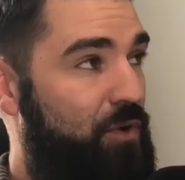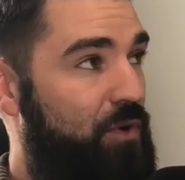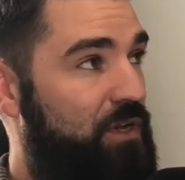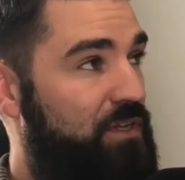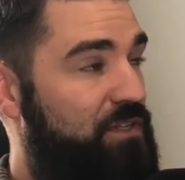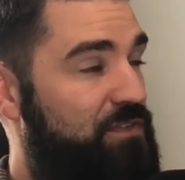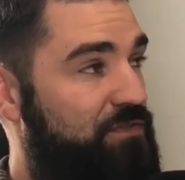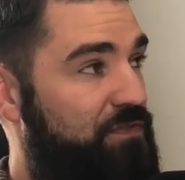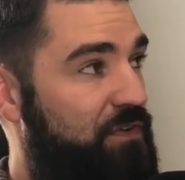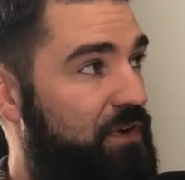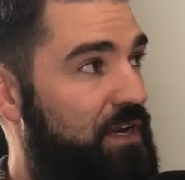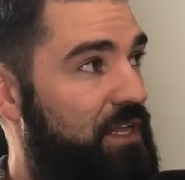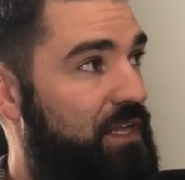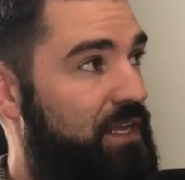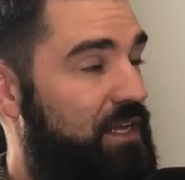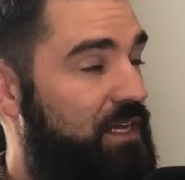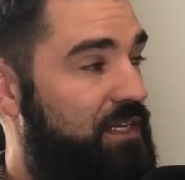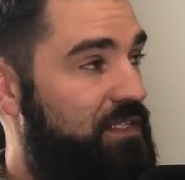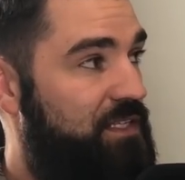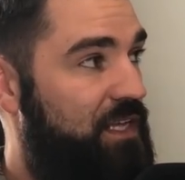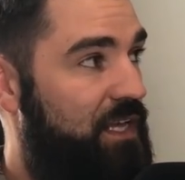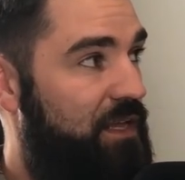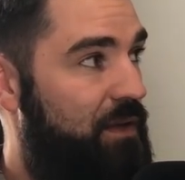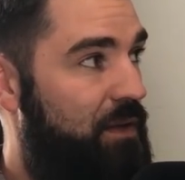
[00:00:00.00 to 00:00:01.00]
know, it's funny
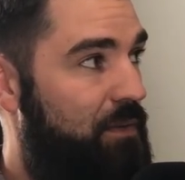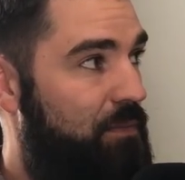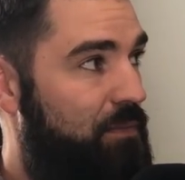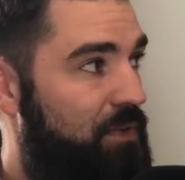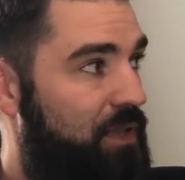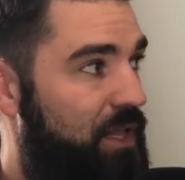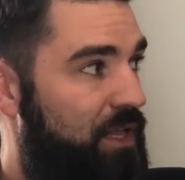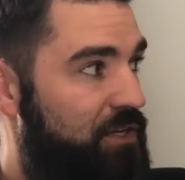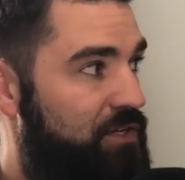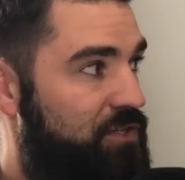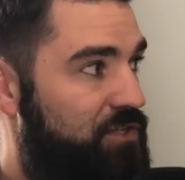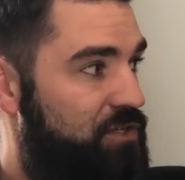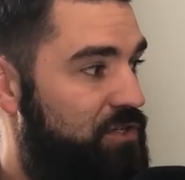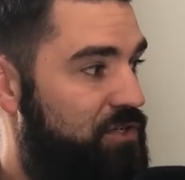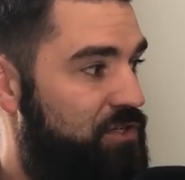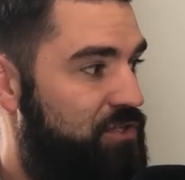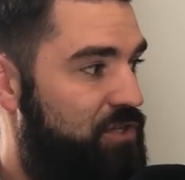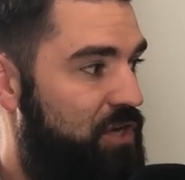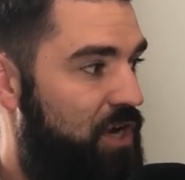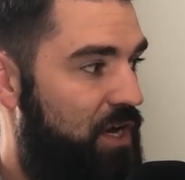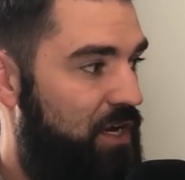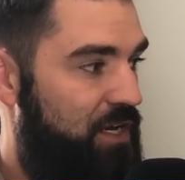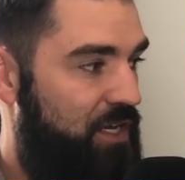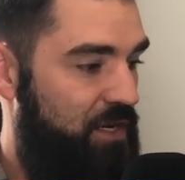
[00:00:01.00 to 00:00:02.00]
because I'm glad you're, you're
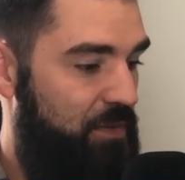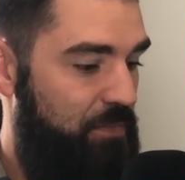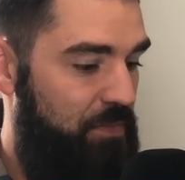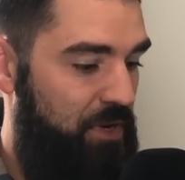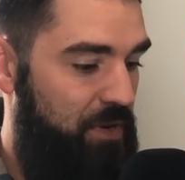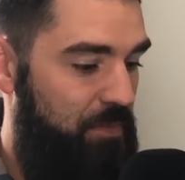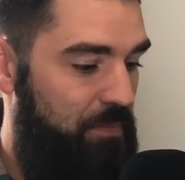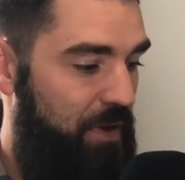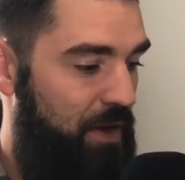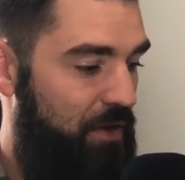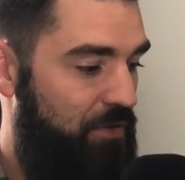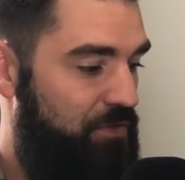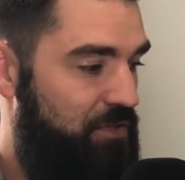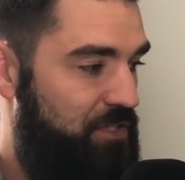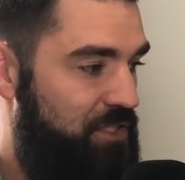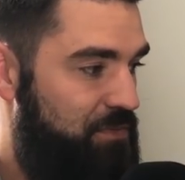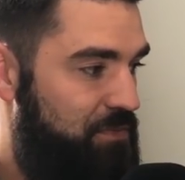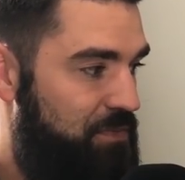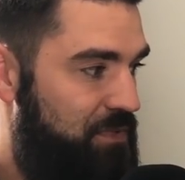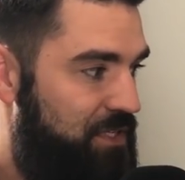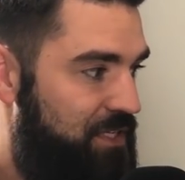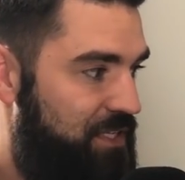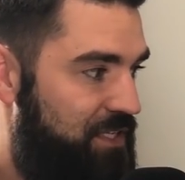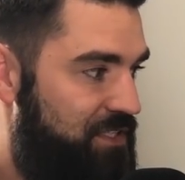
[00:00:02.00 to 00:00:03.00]
talking yeah. a bit about this,
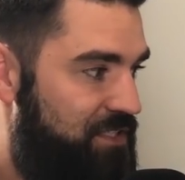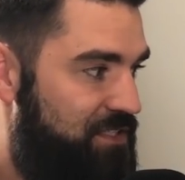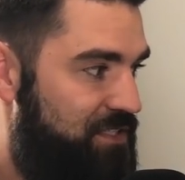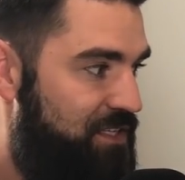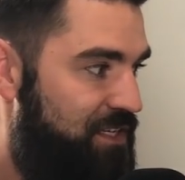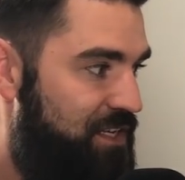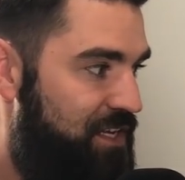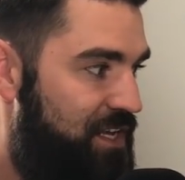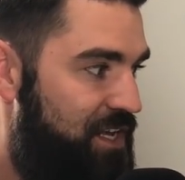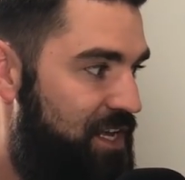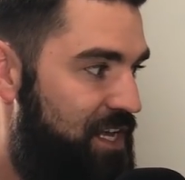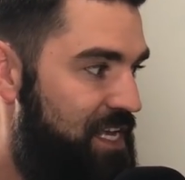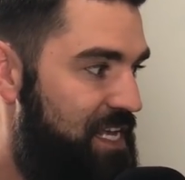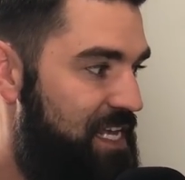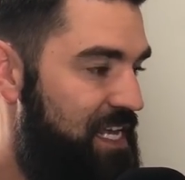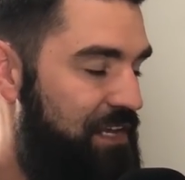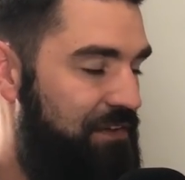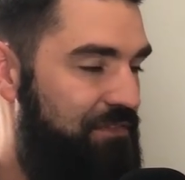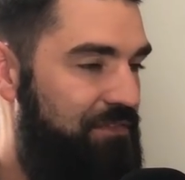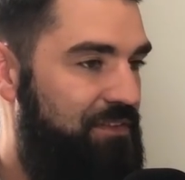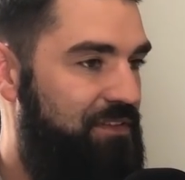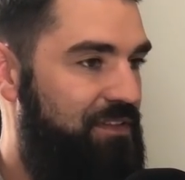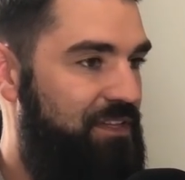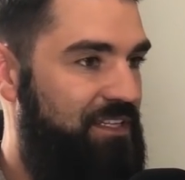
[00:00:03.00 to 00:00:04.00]
because
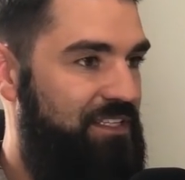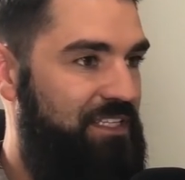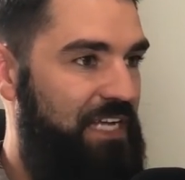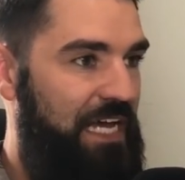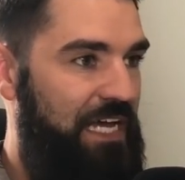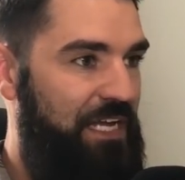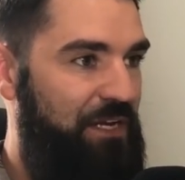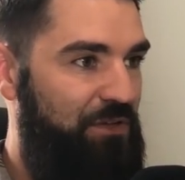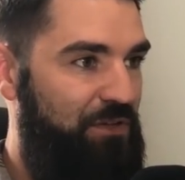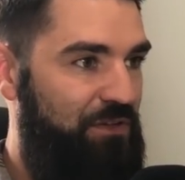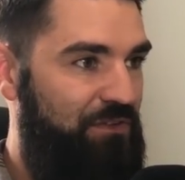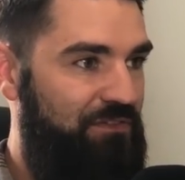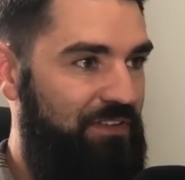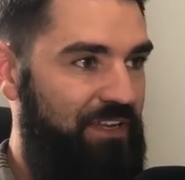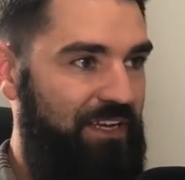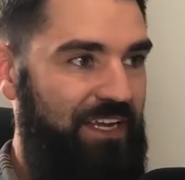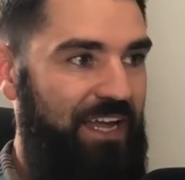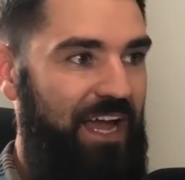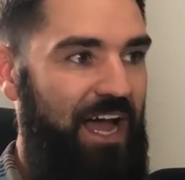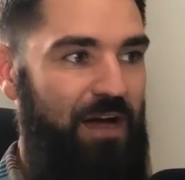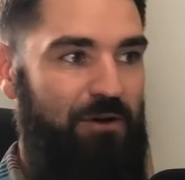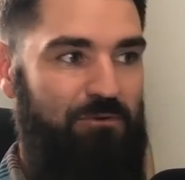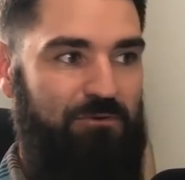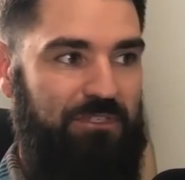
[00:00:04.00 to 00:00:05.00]
even the title of
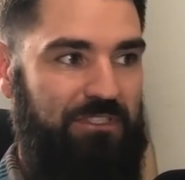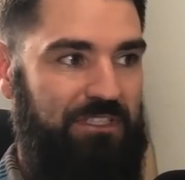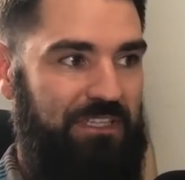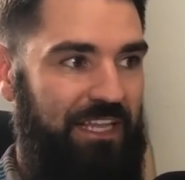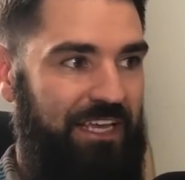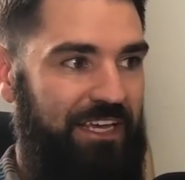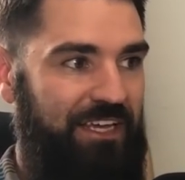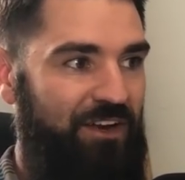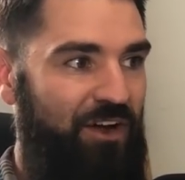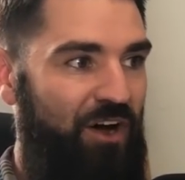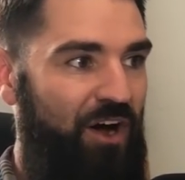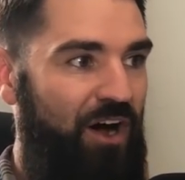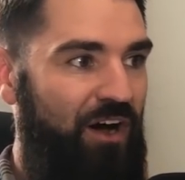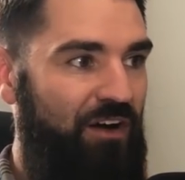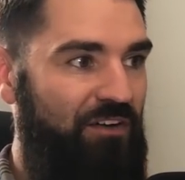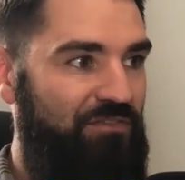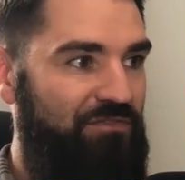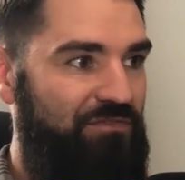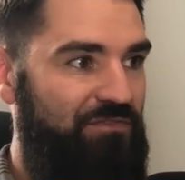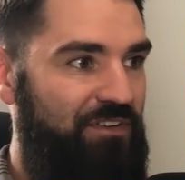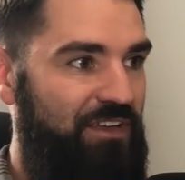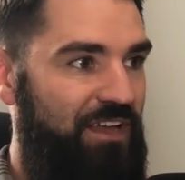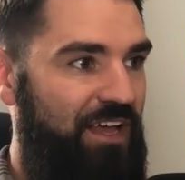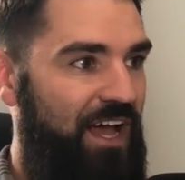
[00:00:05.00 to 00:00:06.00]
like, I was laid
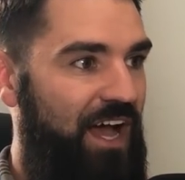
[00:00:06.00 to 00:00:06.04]
off.